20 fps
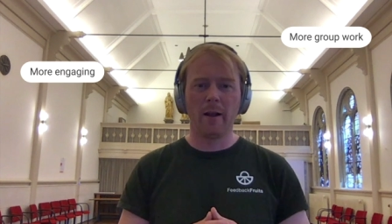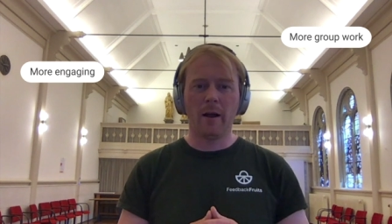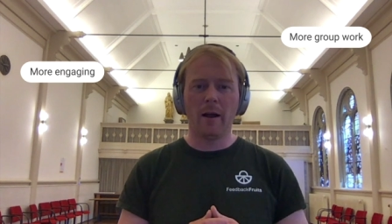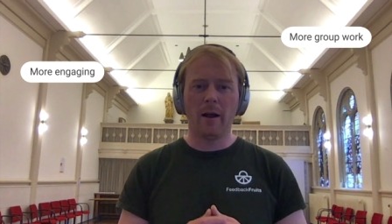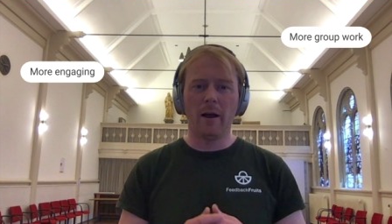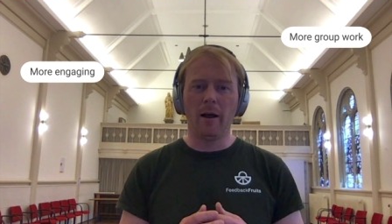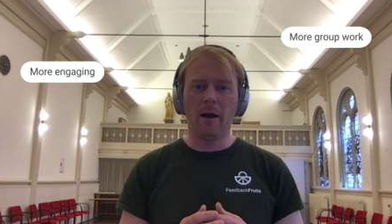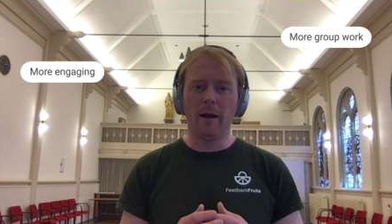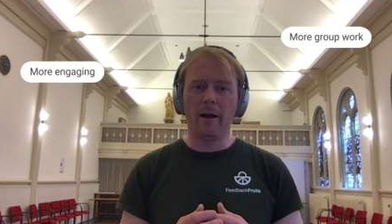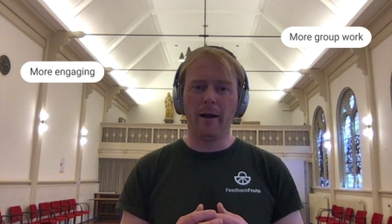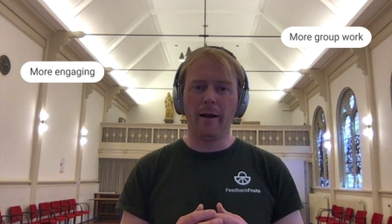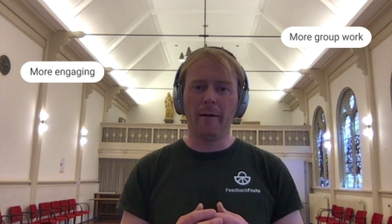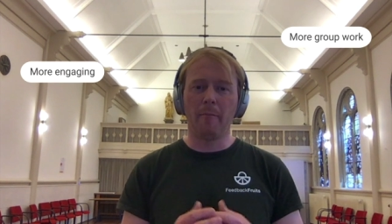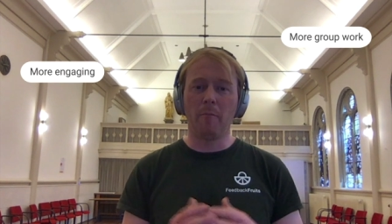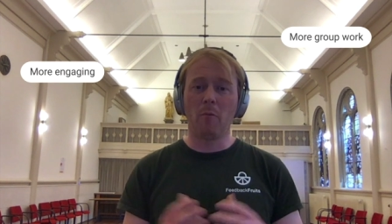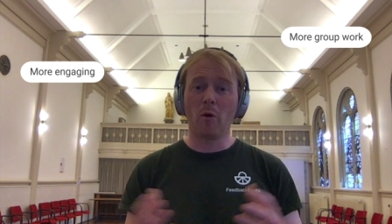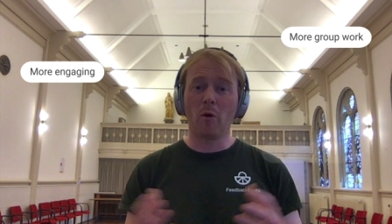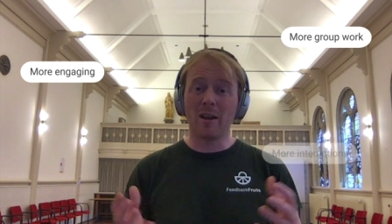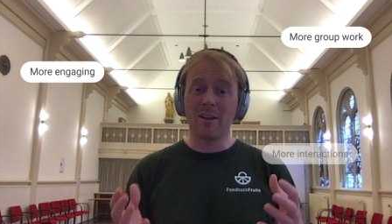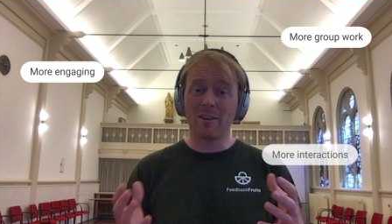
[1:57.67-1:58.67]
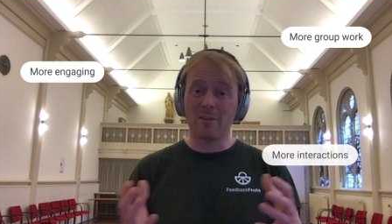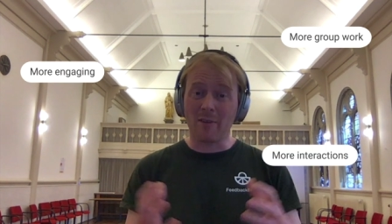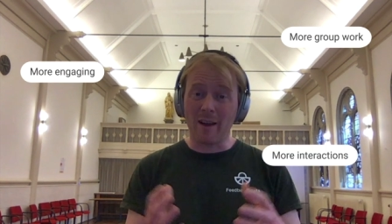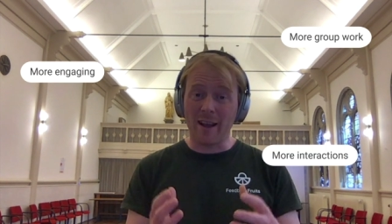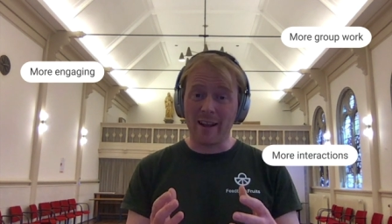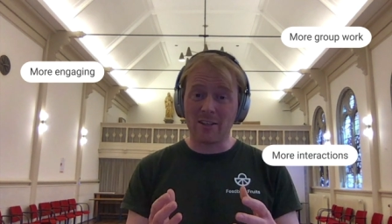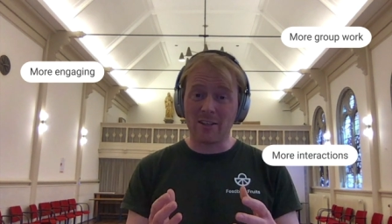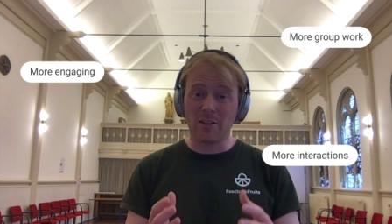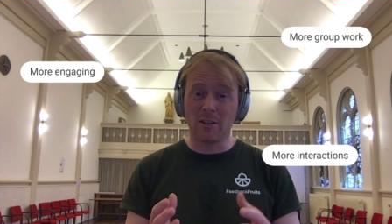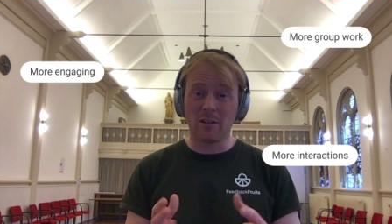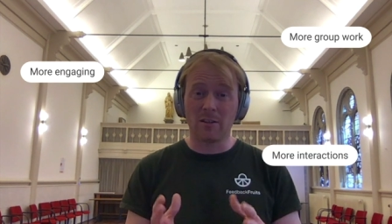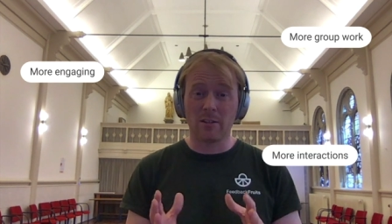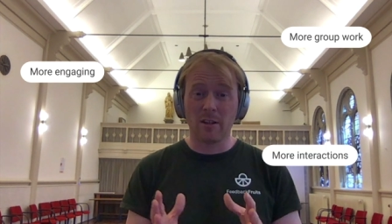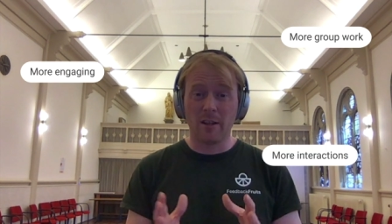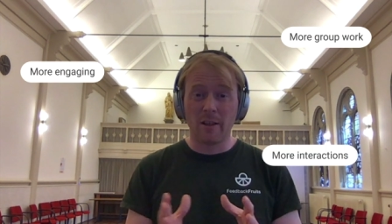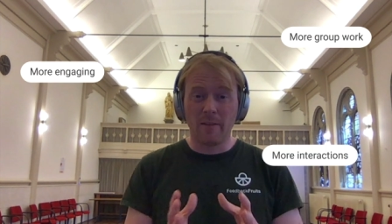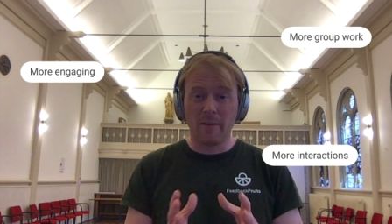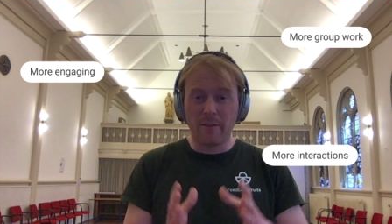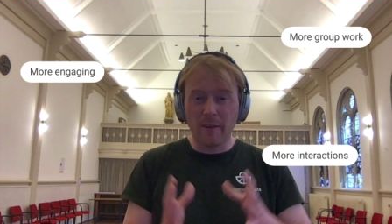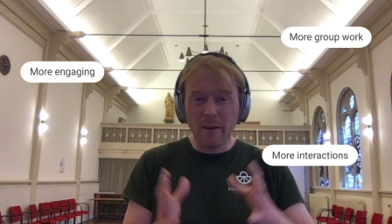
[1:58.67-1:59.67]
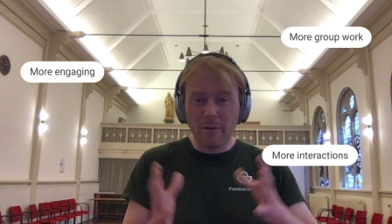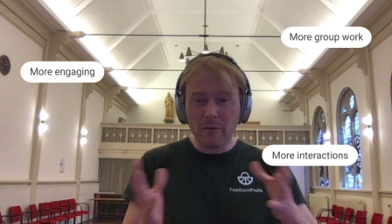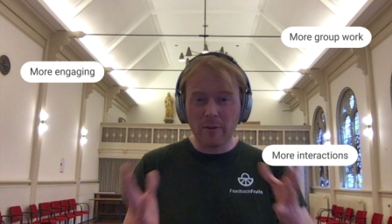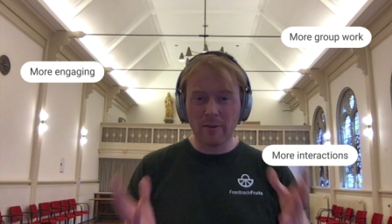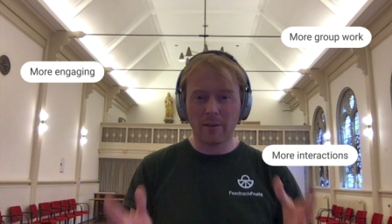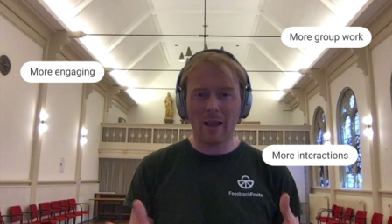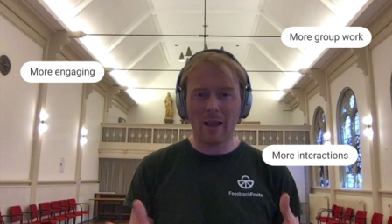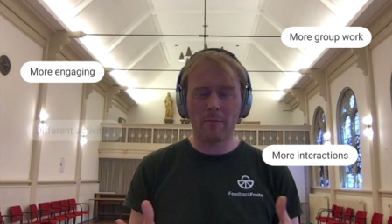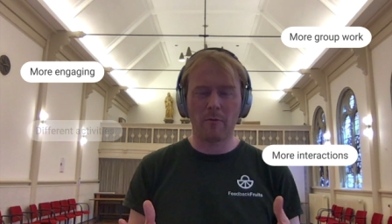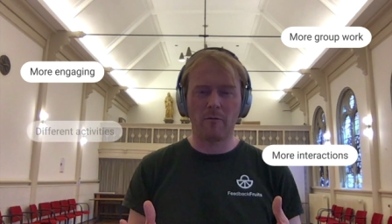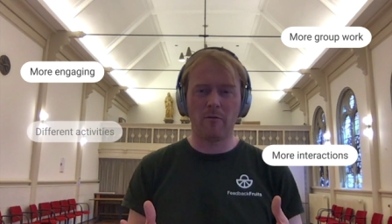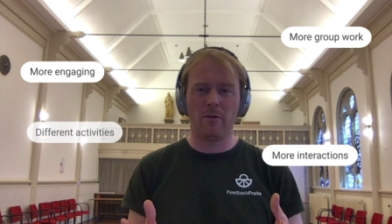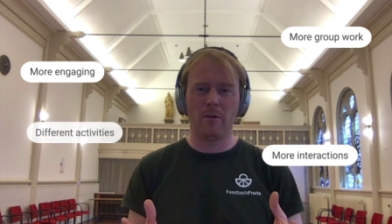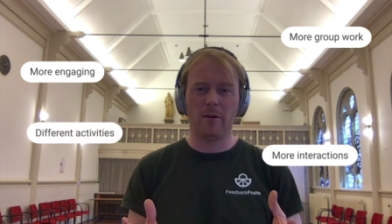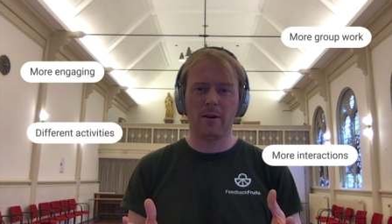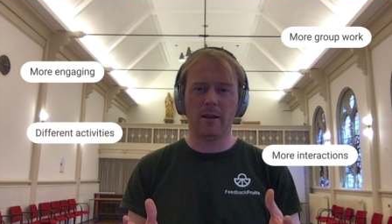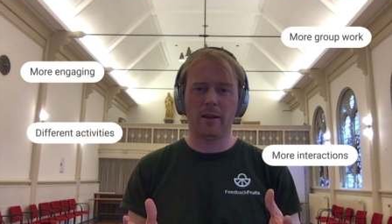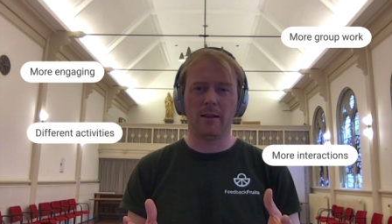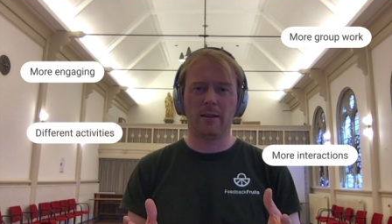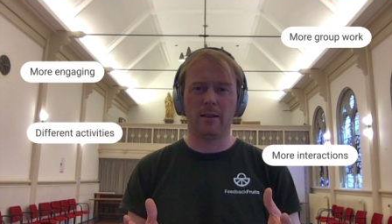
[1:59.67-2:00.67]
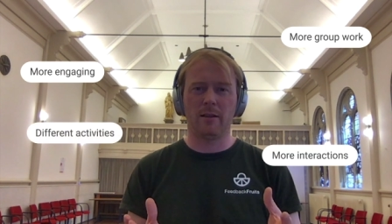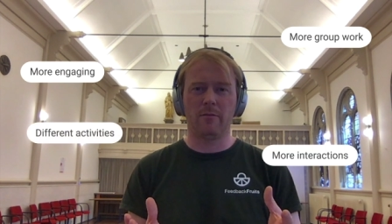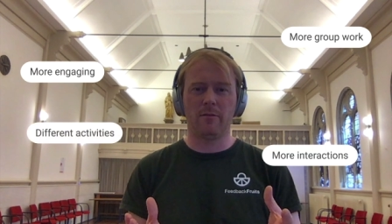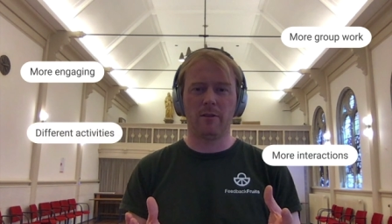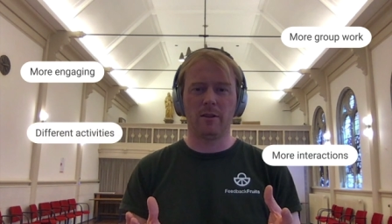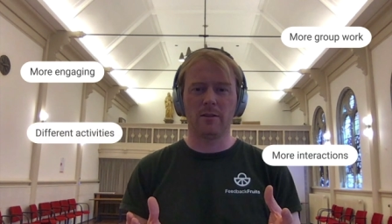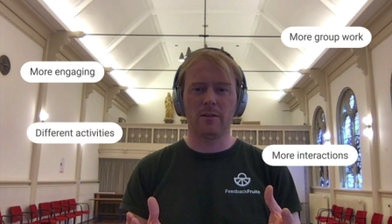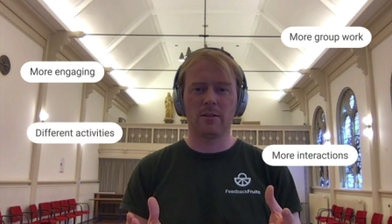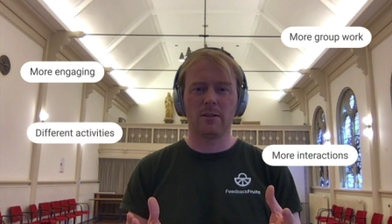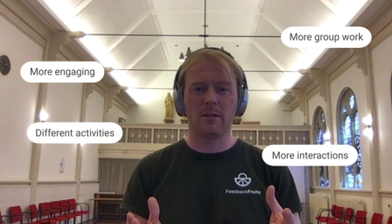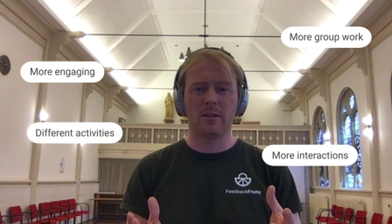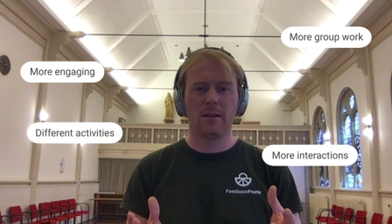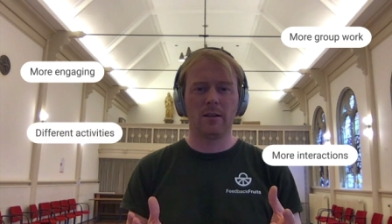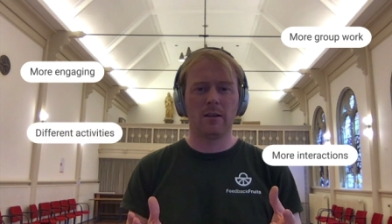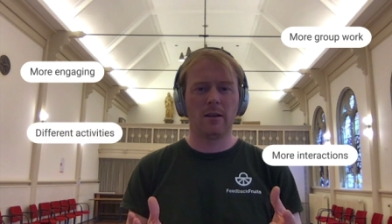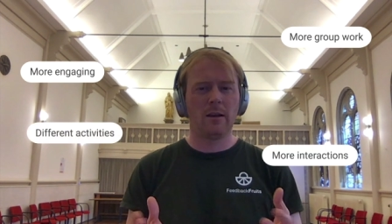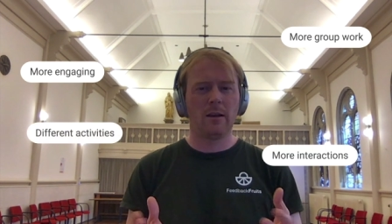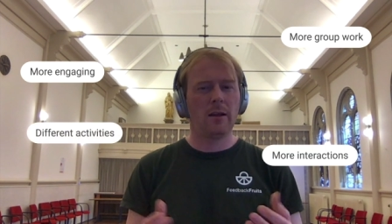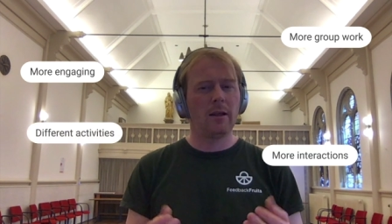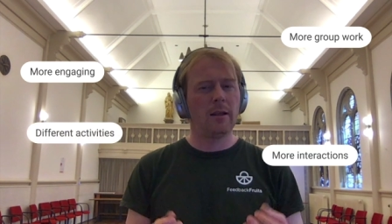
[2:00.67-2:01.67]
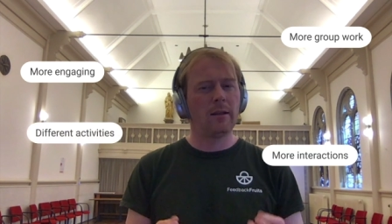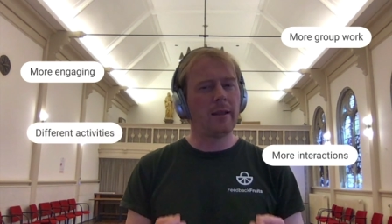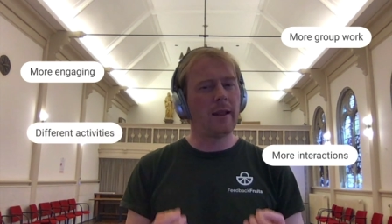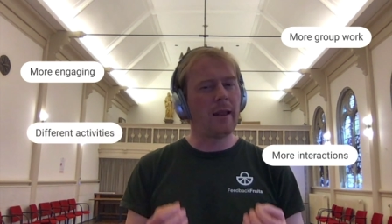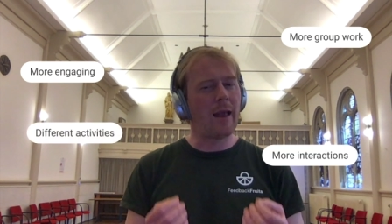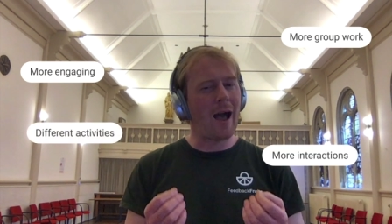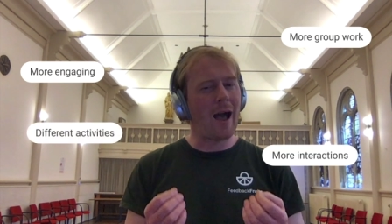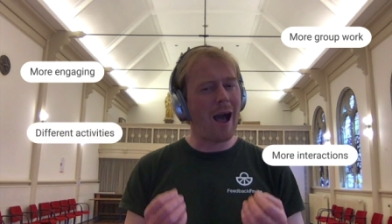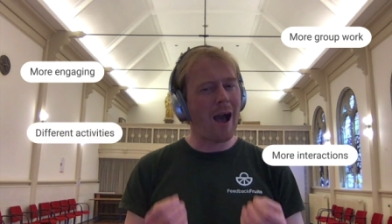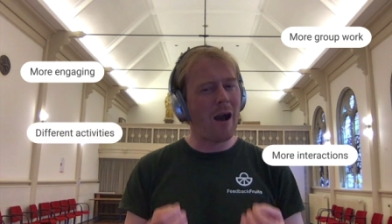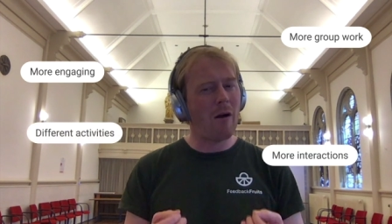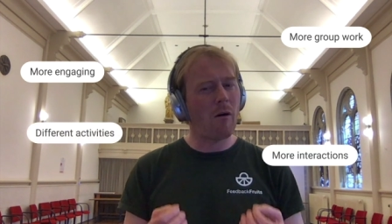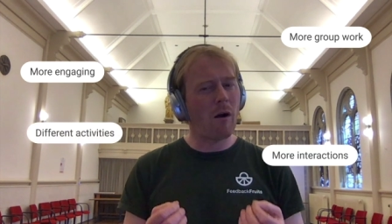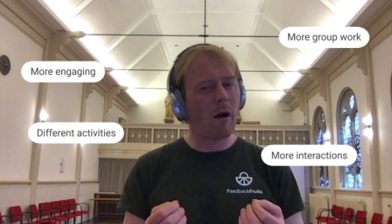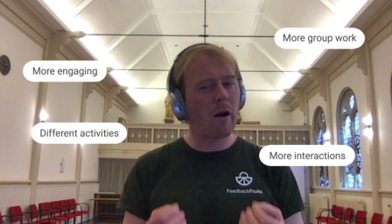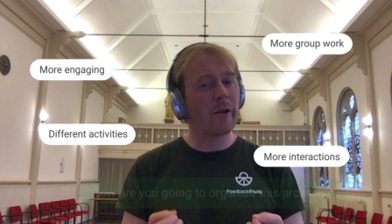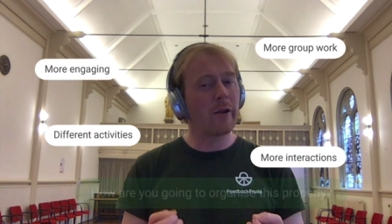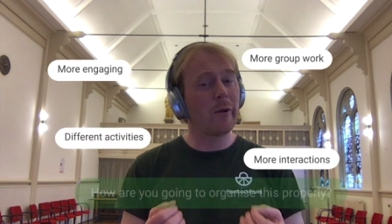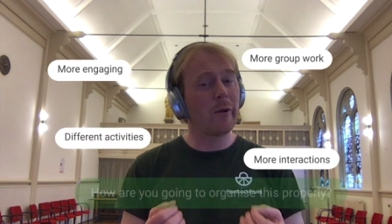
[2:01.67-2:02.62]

more interactions, different type of learning activities, then how are you